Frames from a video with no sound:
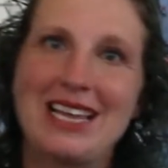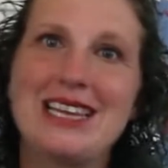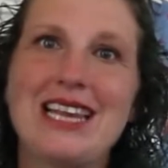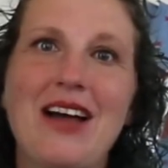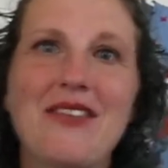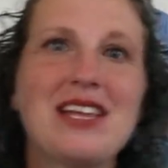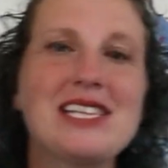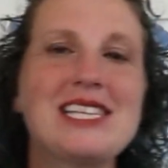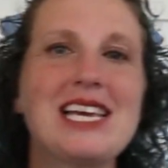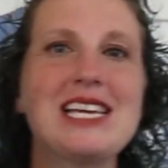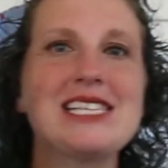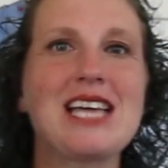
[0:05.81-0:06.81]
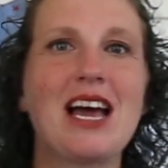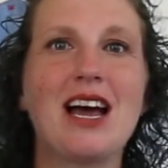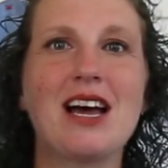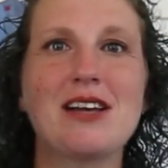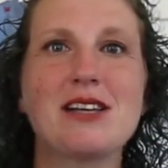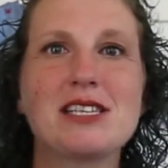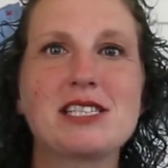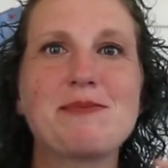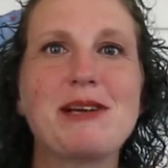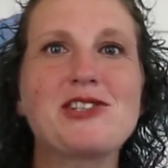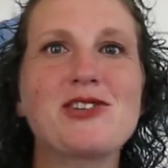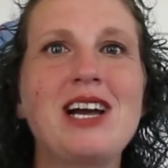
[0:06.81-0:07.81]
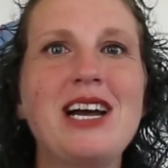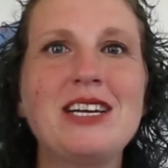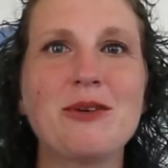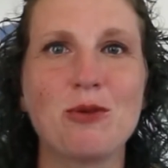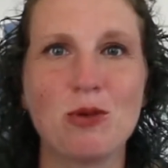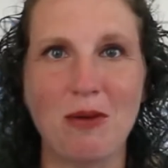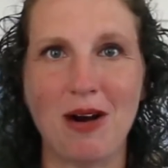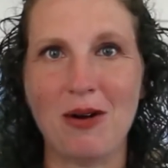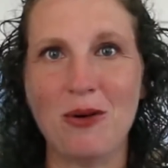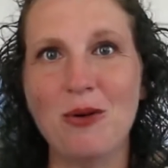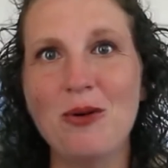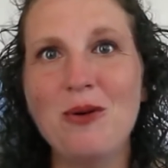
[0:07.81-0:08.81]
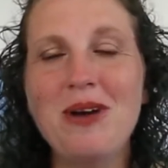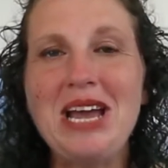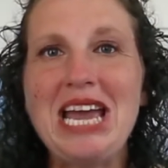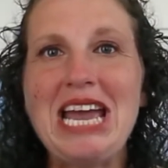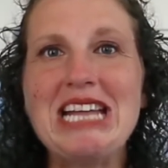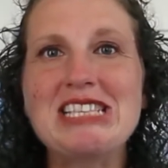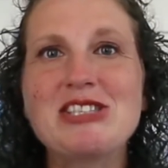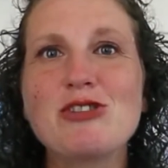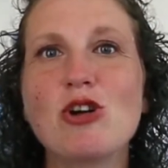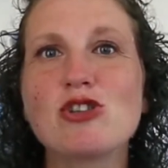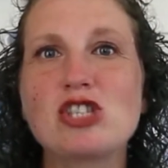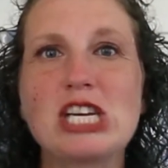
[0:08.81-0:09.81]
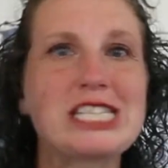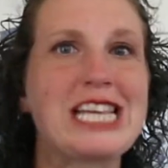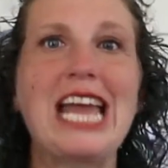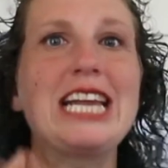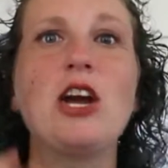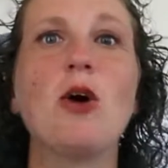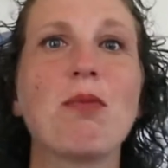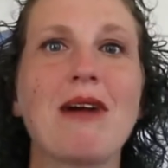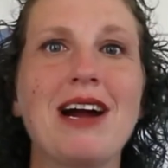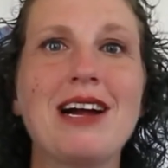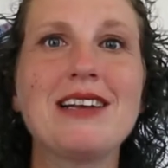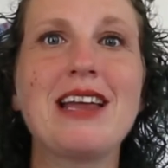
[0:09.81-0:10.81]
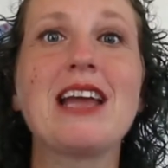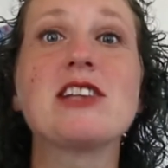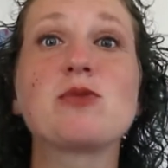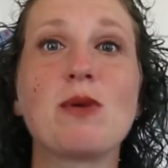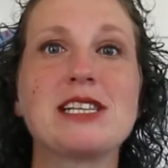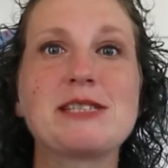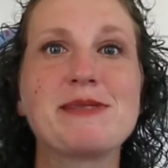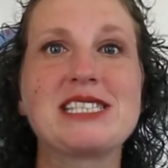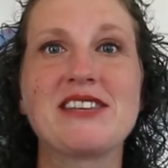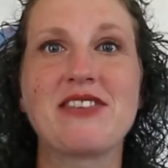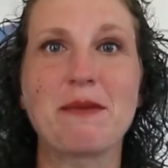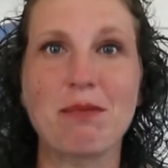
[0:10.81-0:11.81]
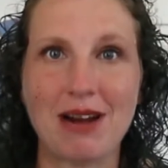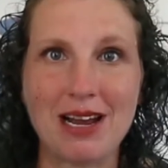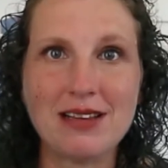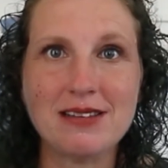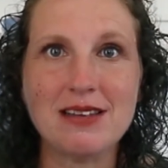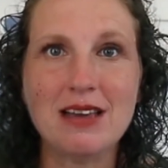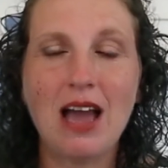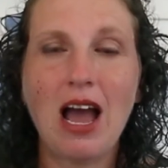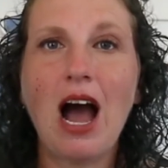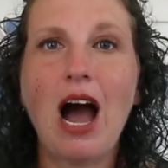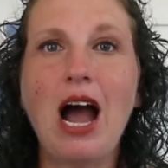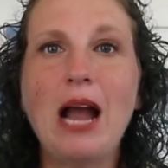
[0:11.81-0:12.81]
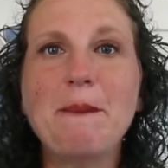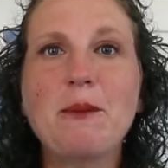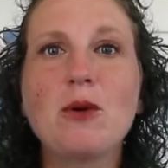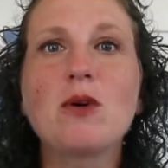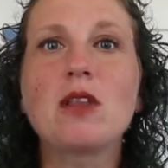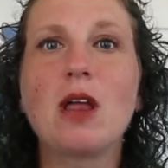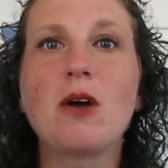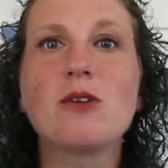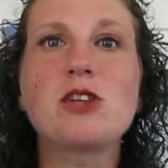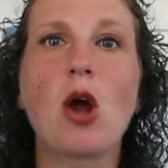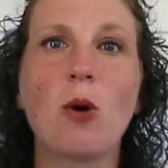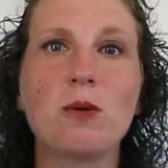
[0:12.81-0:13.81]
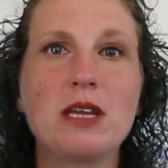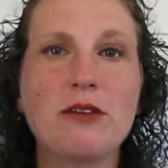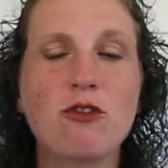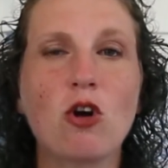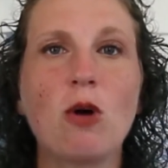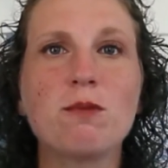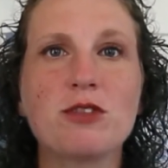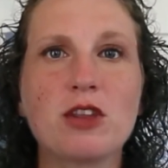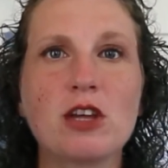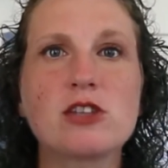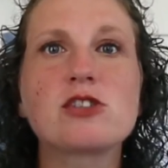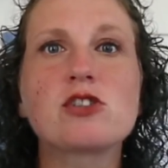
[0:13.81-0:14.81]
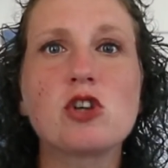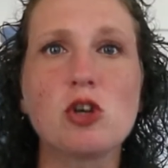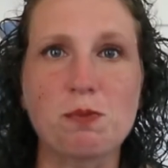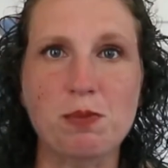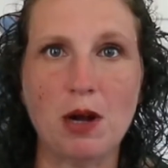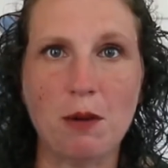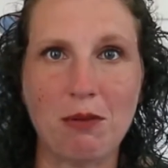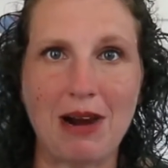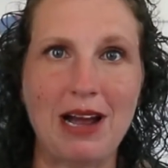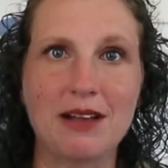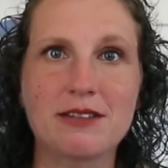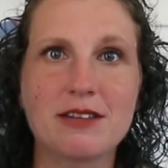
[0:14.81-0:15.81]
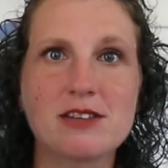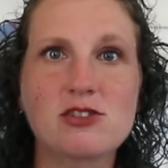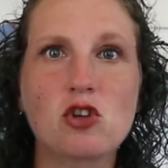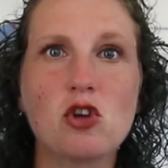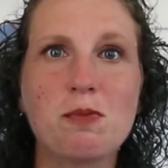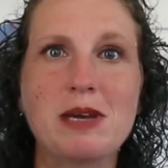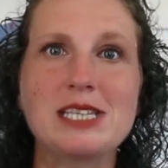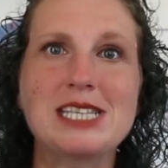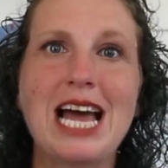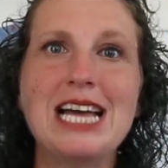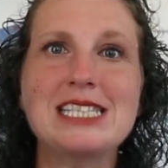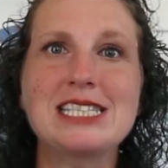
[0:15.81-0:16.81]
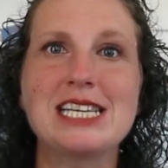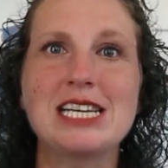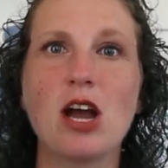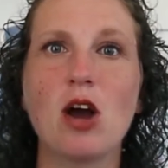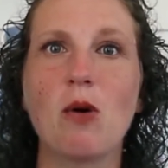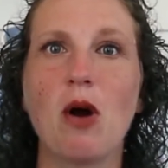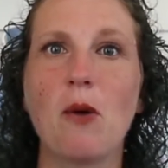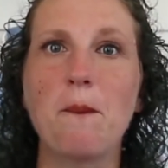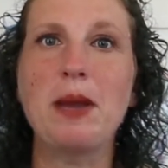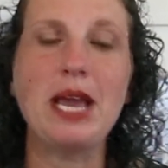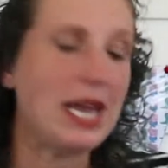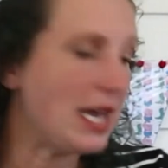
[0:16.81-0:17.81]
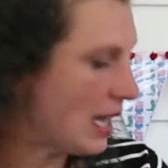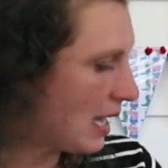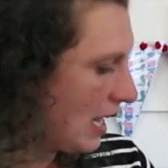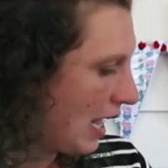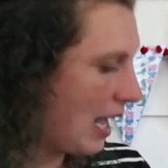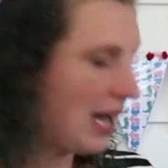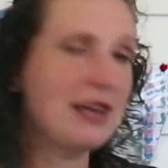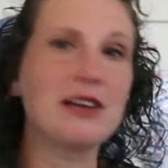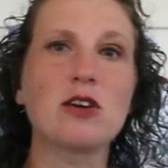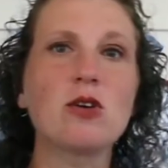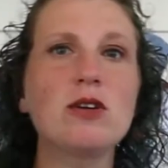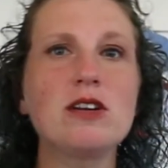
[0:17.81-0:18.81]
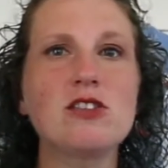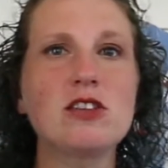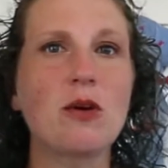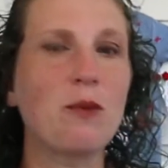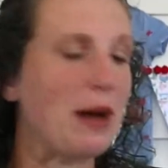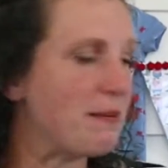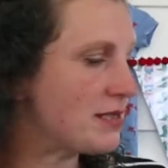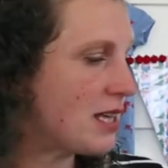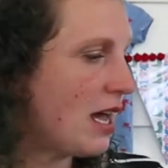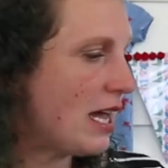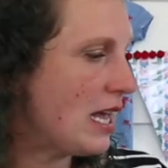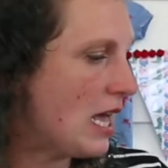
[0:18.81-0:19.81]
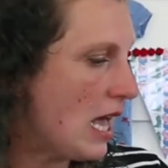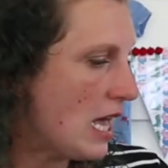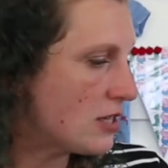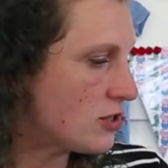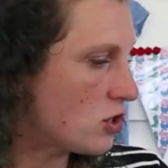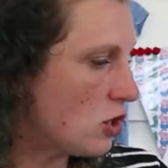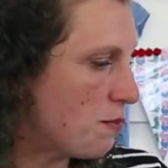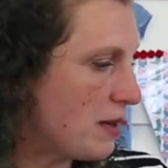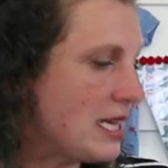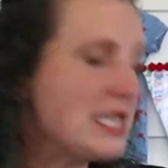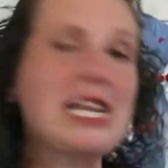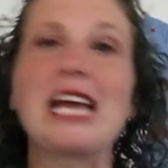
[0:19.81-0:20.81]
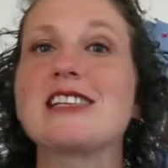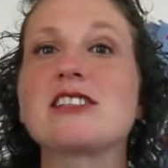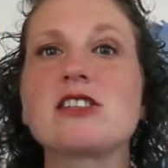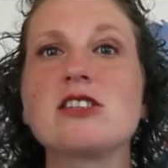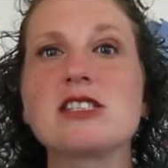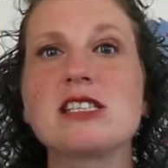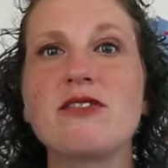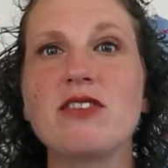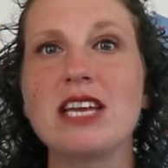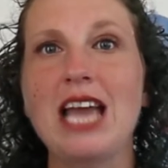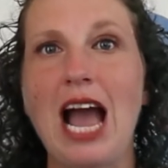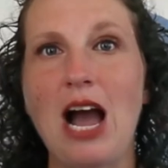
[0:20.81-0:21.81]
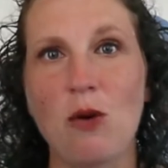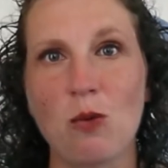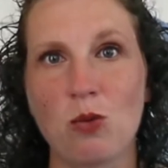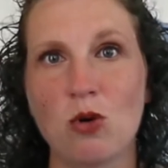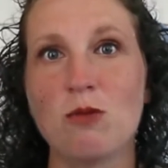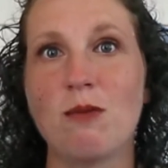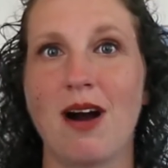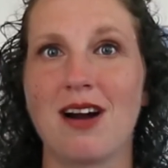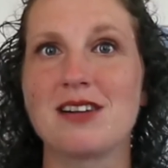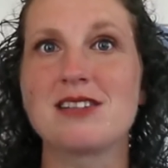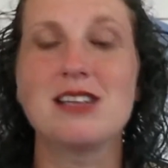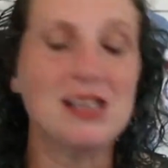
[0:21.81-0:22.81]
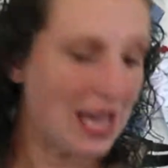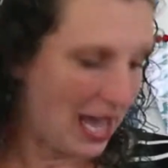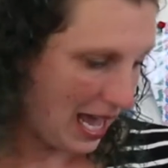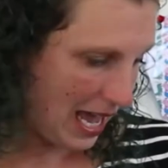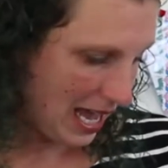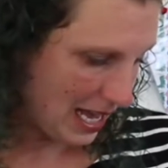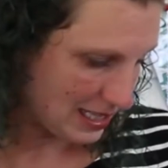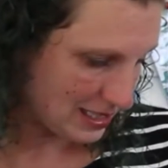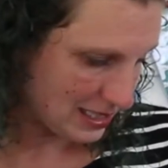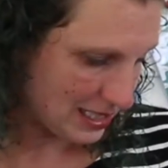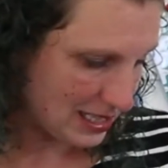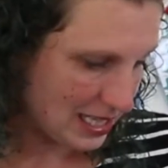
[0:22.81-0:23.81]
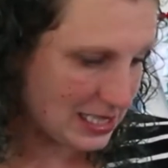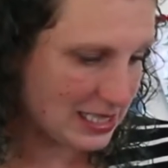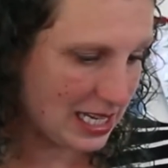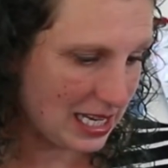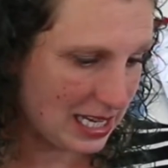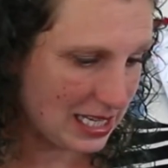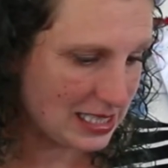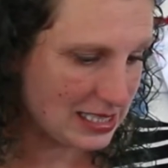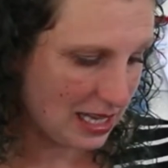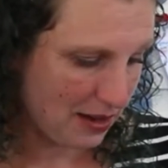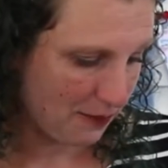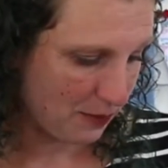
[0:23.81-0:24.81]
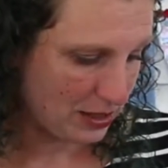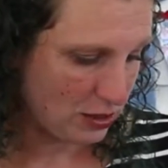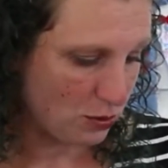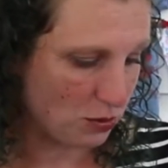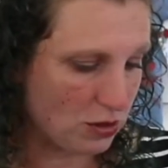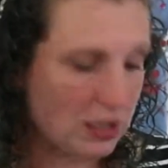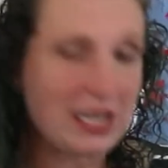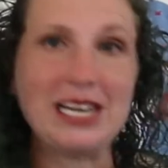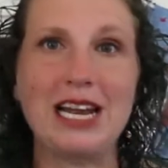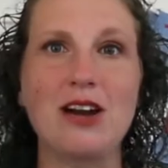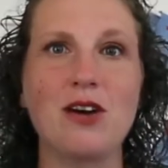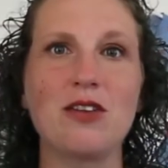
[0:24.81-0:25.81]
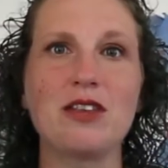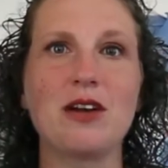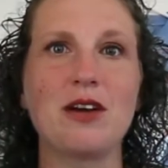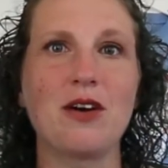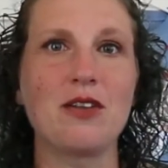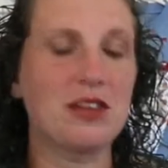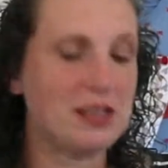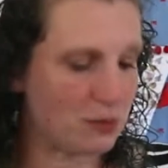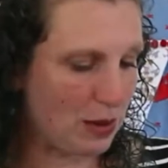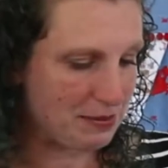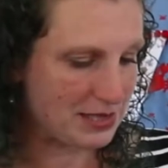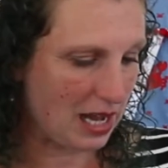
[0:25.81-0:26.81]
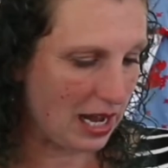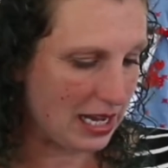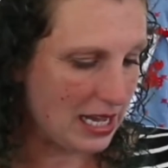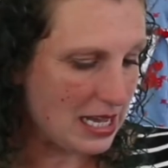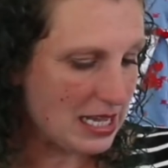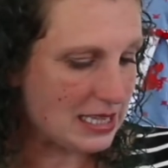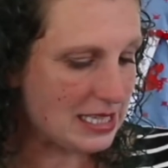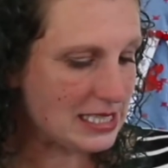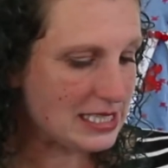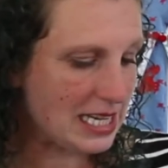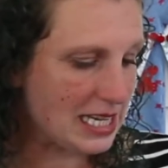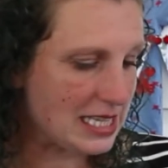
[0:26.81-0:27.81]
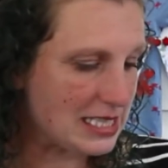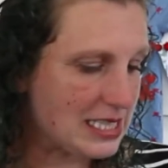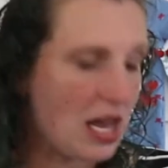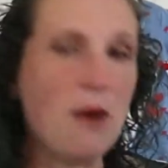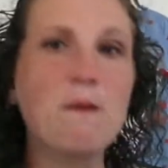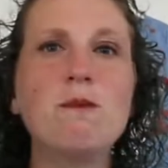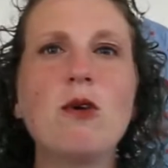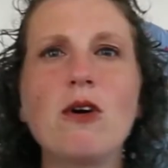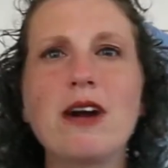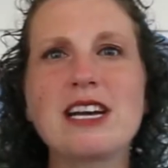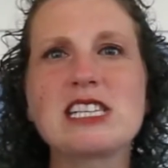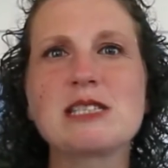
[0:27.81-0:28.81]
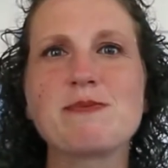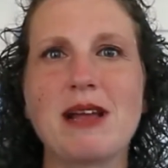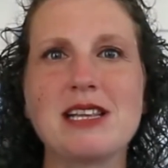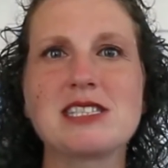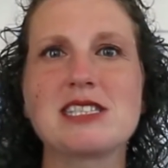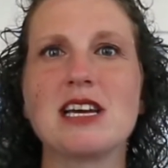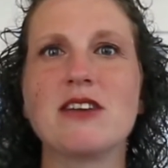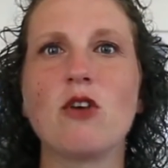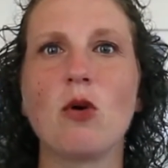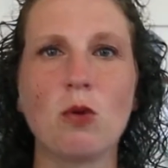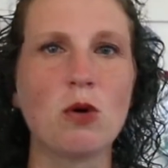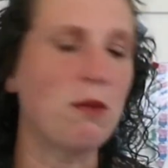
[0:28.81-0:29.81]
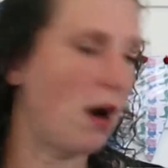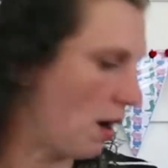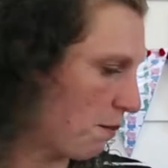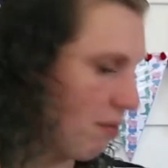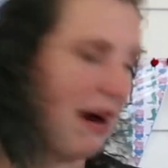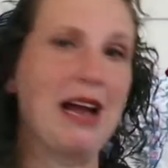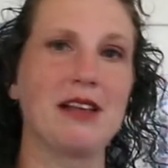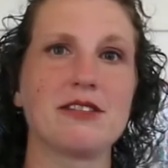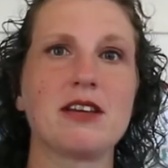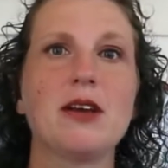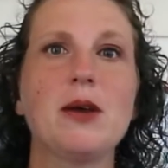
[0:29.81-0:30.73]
Now, this is a special kind of Walmart haul. It's not just any old brand, it's one specific brand. I brought clothes only from the Scoop brand. Scoop is S-C-O-O-P, and according to the website, Scoop is exclusively at Walmart. And this is, when you look at it on the website, this is a more expensive Walmart brand.